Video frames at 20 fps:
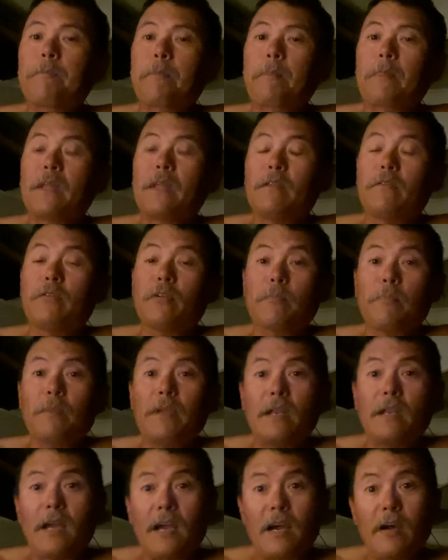It took me
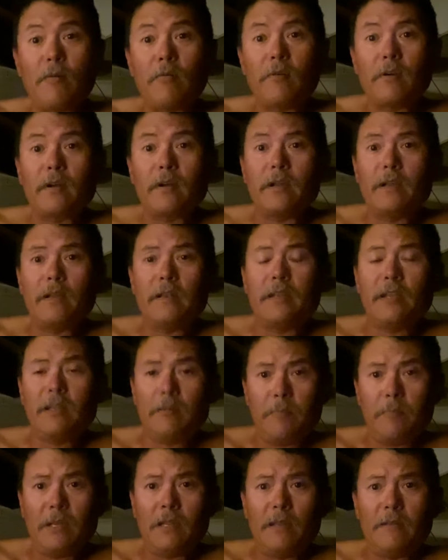an hour and 10
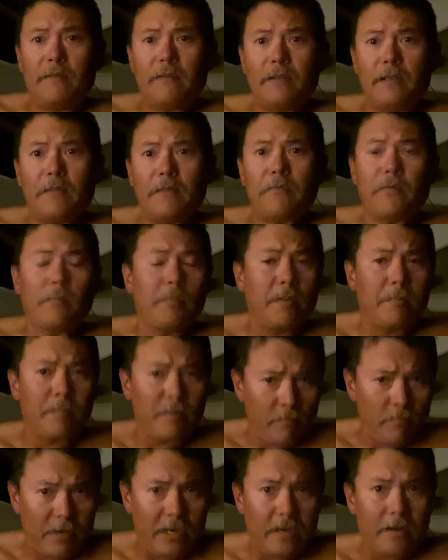minutes to get from the
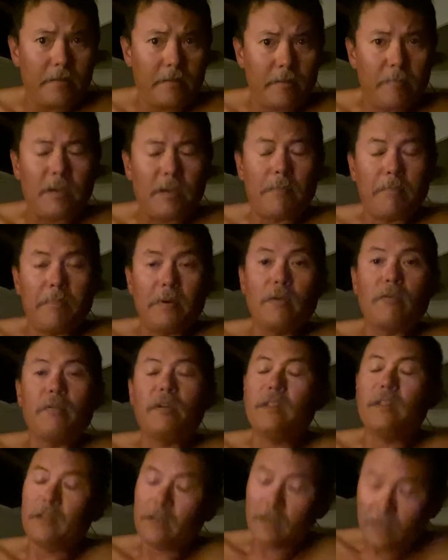marina to my boat
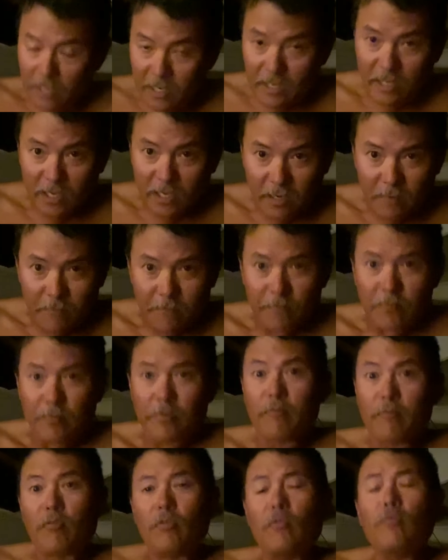in the dinghy
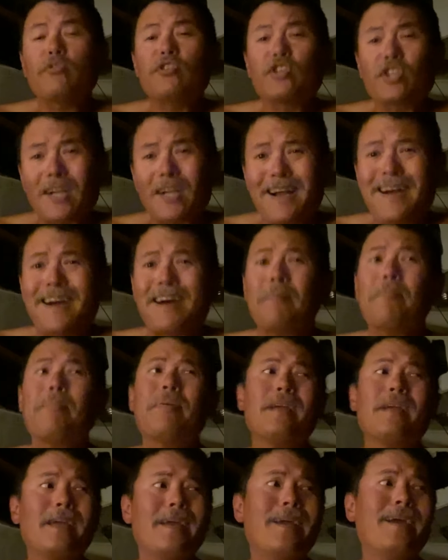through chop,
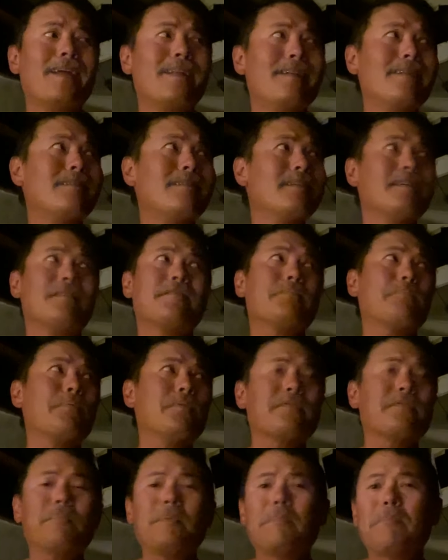and it's
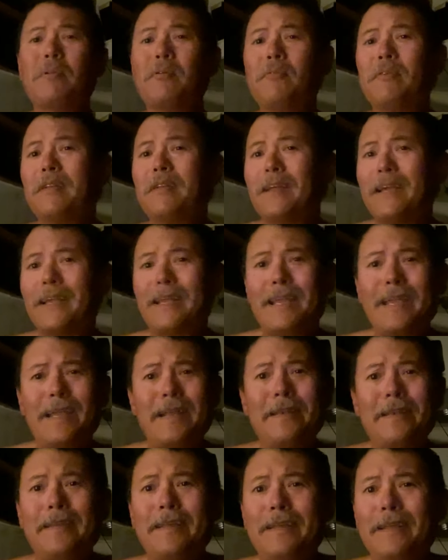supposed to be blowing like
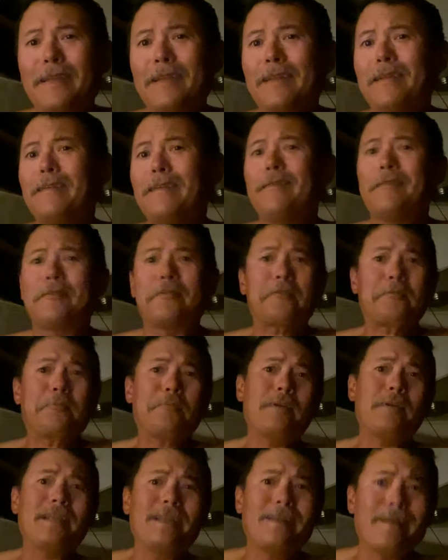18 or
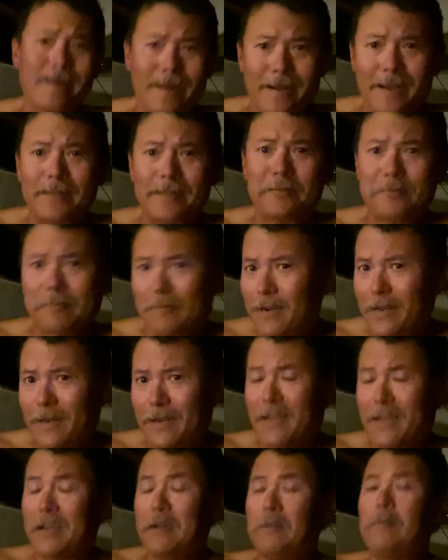20 knots right
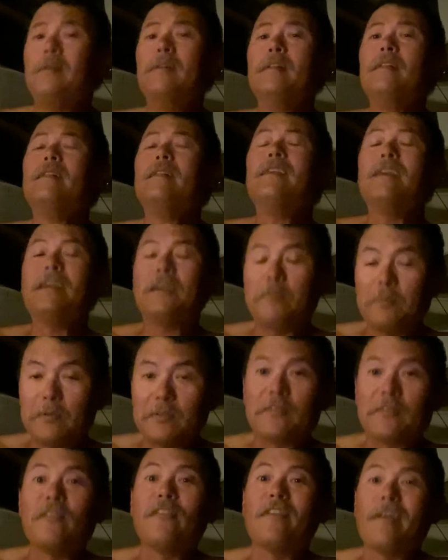now. It was
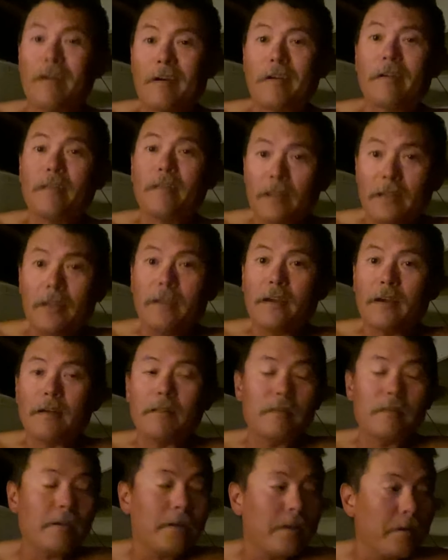gnarly, I'll
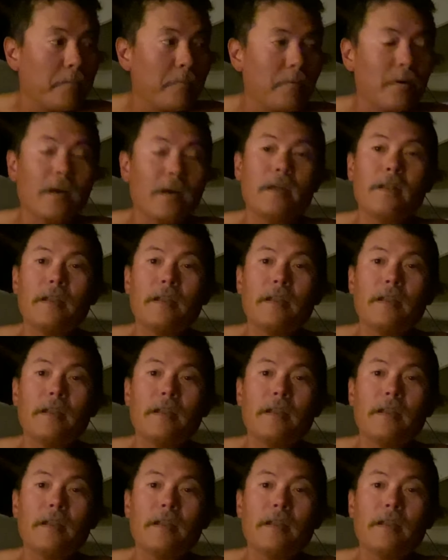tell you what.